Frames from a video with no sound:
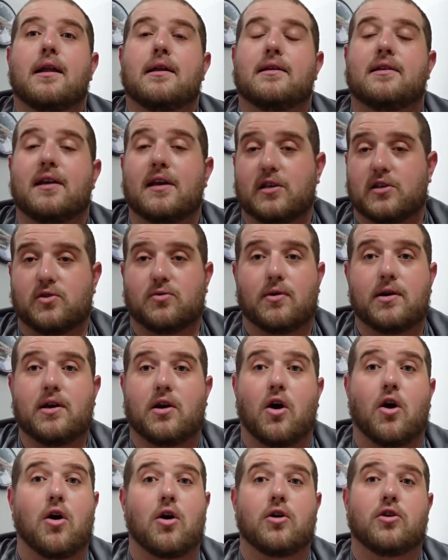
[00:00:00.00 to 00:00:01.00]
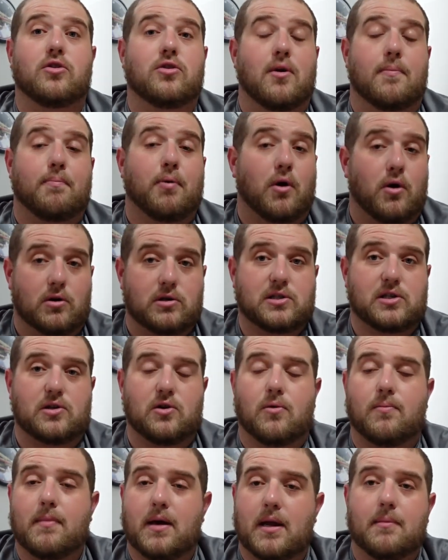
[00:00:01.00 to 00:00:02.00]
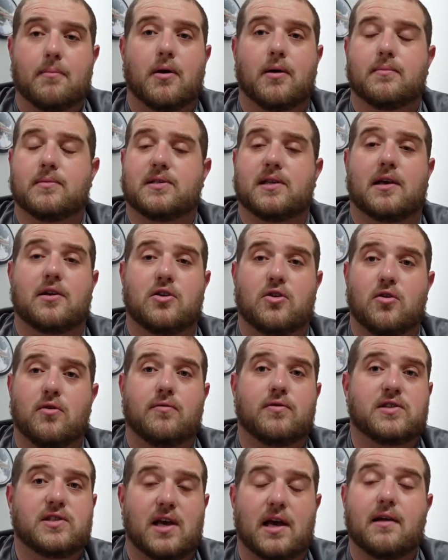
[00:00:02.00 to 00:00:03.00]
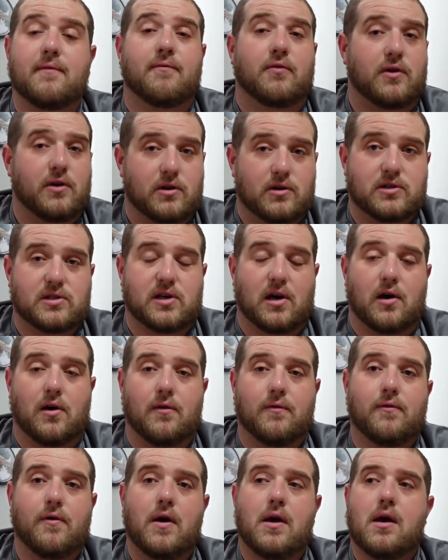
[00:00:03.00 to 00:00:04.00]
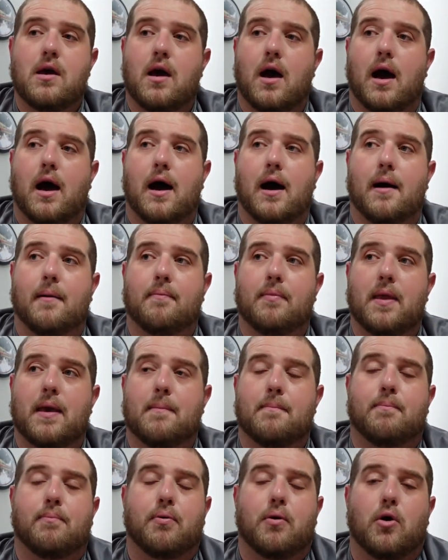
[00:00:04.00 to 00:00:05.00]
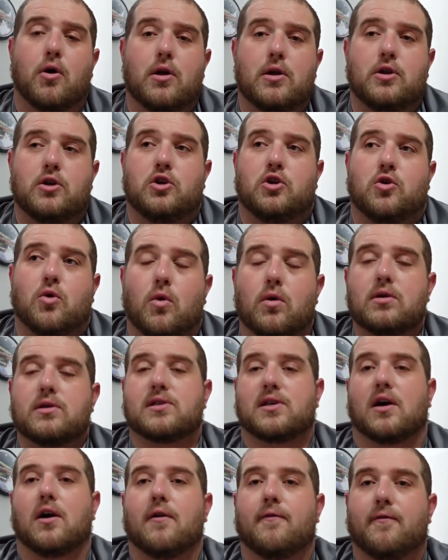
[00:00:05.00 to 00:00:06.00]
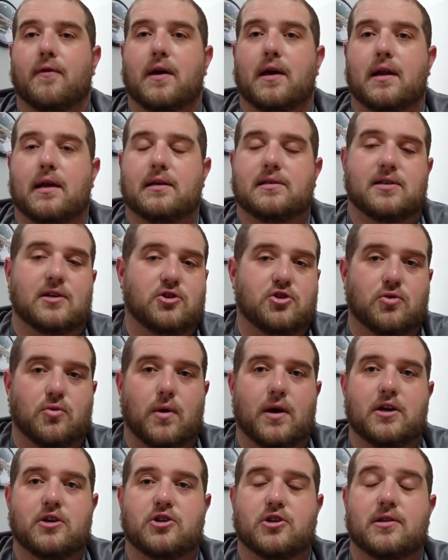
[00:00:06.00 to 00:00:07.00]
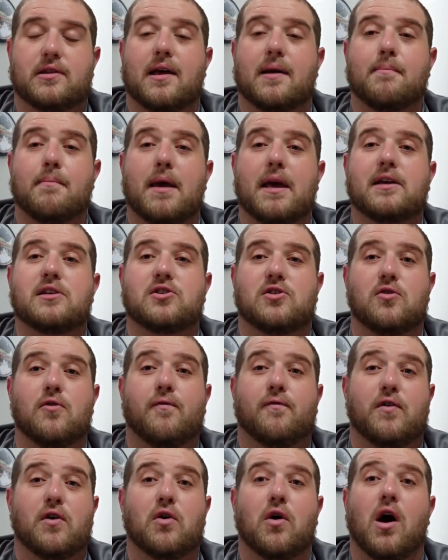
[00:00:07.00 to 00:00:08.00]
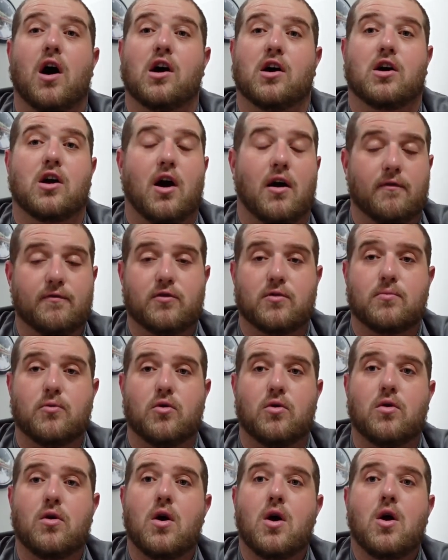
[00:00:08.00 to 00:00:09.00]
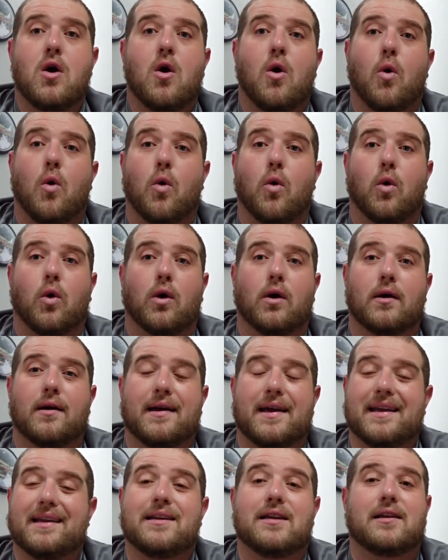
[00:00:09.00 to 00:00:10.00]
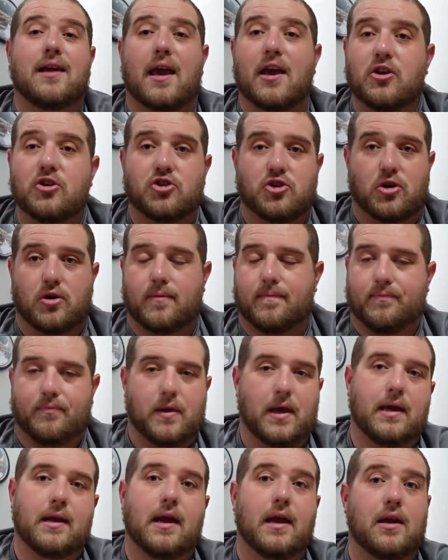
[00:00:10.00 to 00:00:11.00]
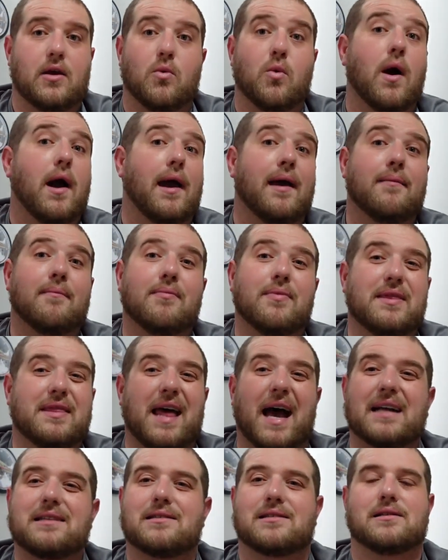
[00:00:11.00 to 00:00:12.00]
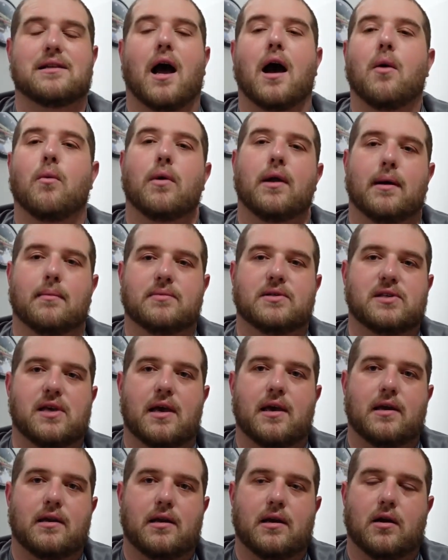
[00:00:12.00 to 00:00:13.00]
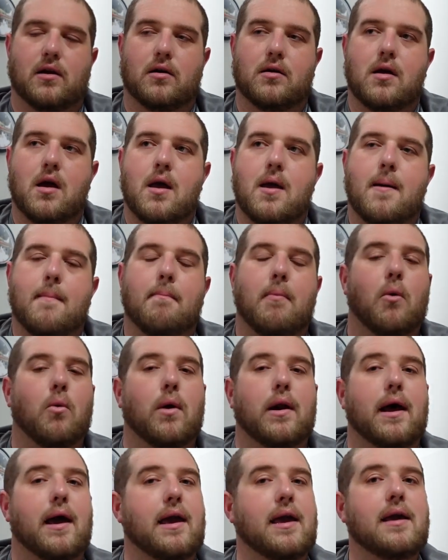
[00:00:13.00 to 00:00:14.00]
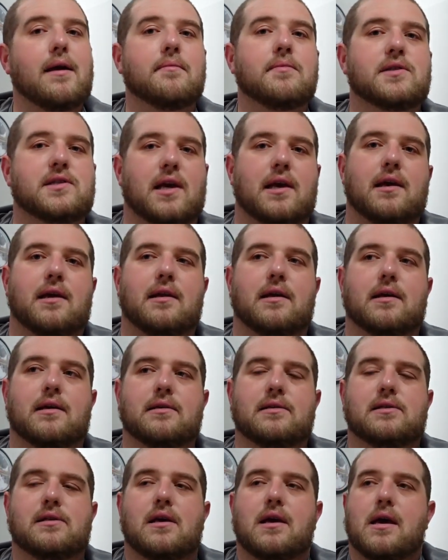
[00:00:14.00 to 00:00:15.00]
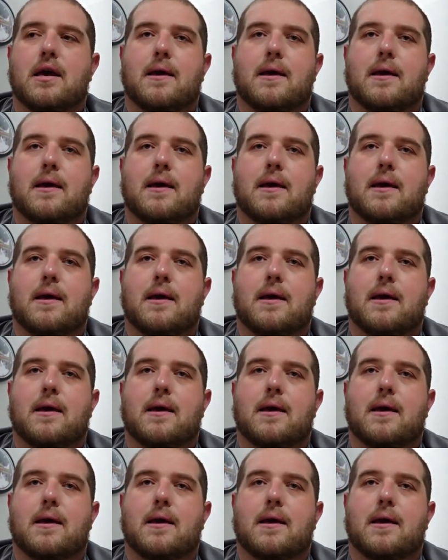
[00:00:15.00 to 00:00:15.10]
disregard the personal minimums that you've set for yourself, and put yourself in a situation that makes you feel uncomfortable or in danger in any way. That's not what I'm saying here. But what I am saying is,